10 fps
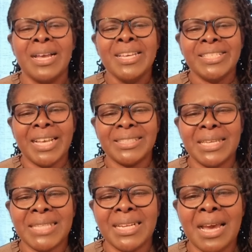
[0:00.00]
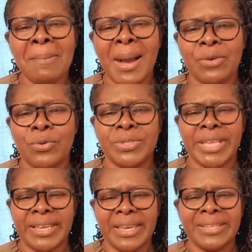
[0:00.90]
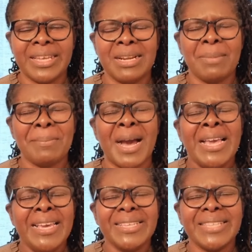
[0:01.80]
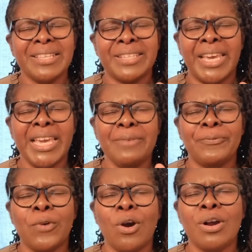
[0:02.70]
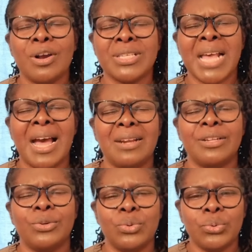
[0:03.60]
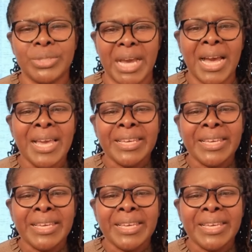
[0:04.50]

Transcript: Shata dada mama kuse kendele mama. He said, keep focus. Hallelujah.